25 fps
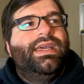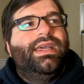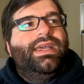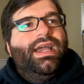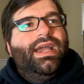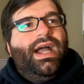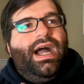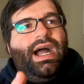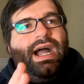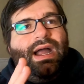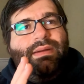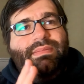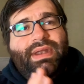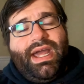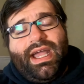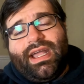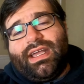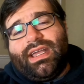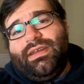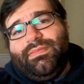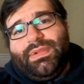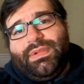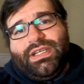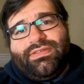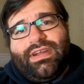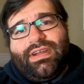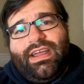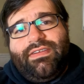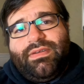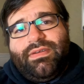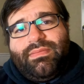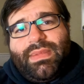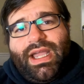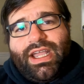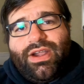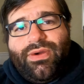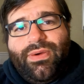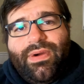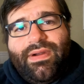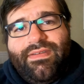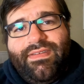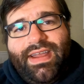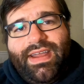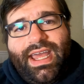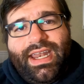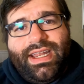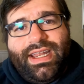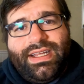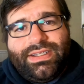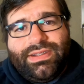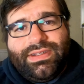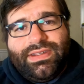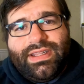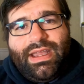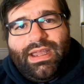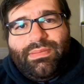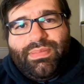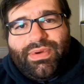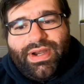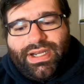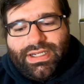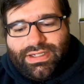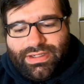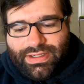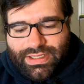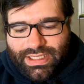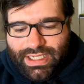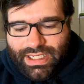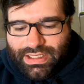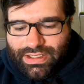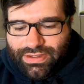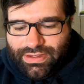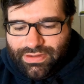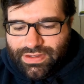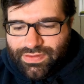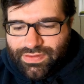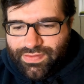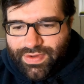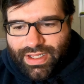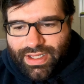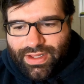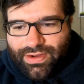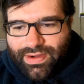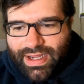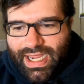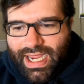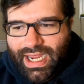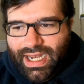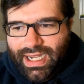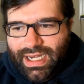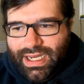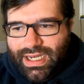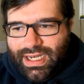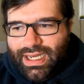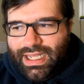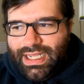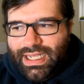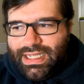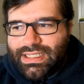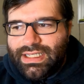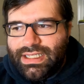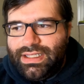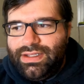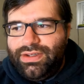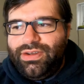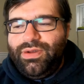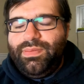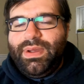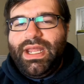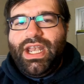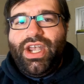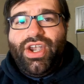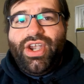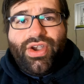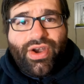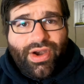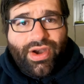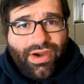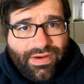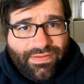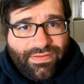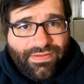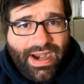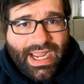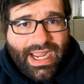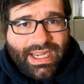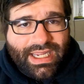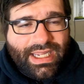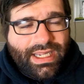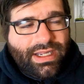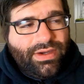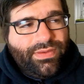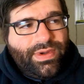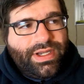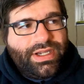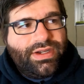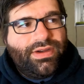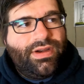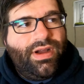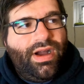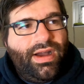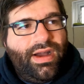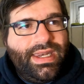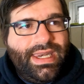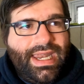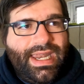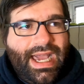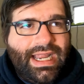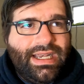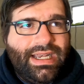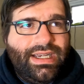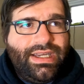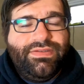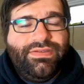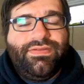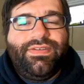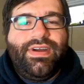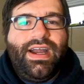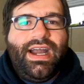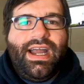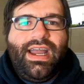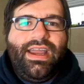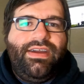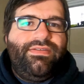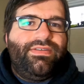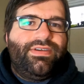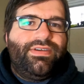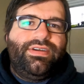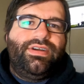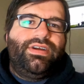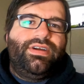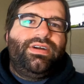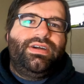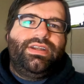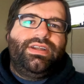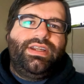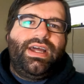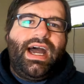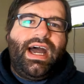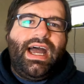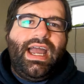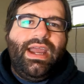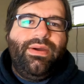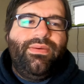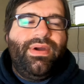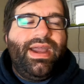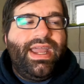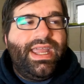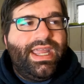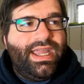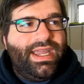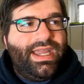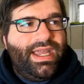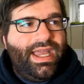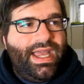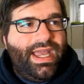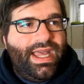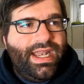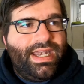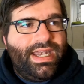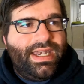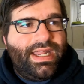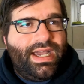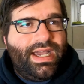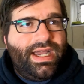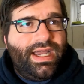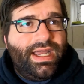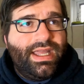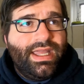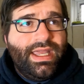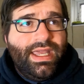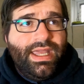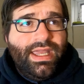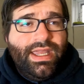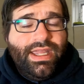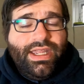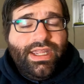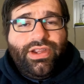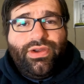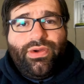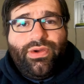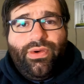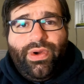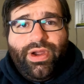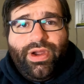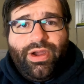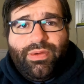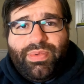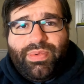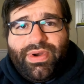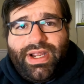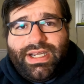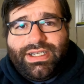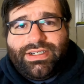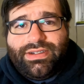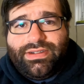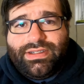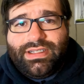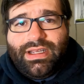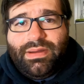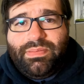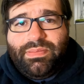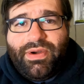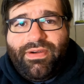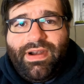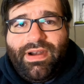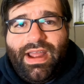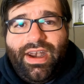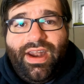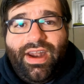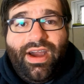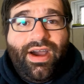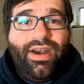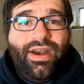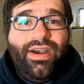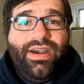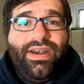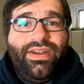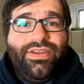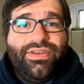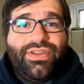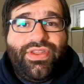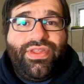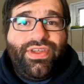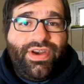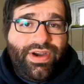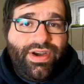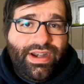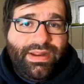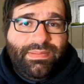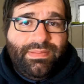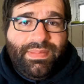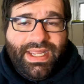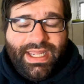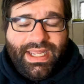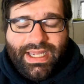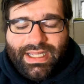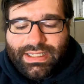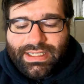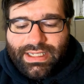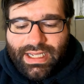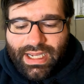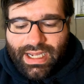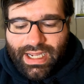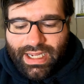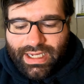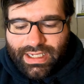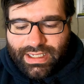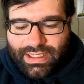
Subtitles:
I'm not going to be driving my Corvette until that pressure sensor is relocated. It's a little bit nerve-wracking when you're on 95 or on the highway and your oil pressure is up around 130 psi.